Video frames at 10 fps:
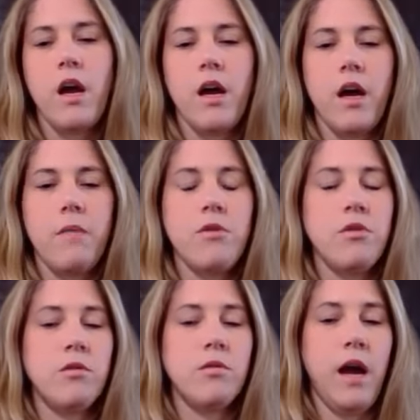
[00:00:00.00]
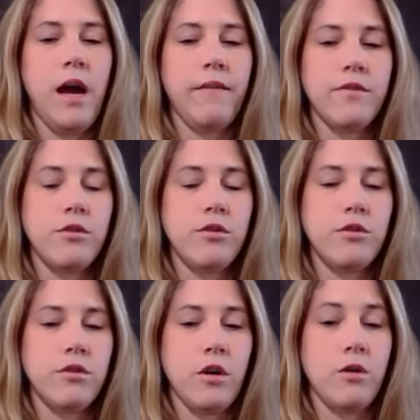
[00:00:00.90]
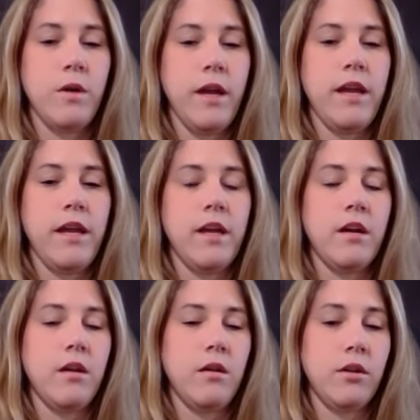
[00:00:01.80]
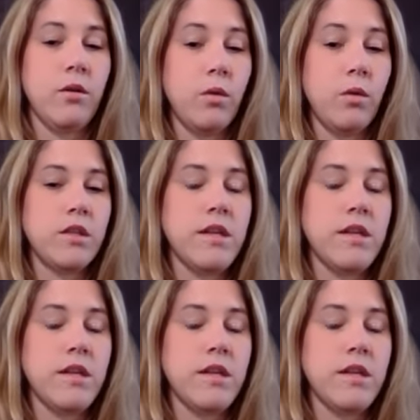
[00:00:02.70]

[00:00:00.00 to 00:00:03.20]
you have to show your horse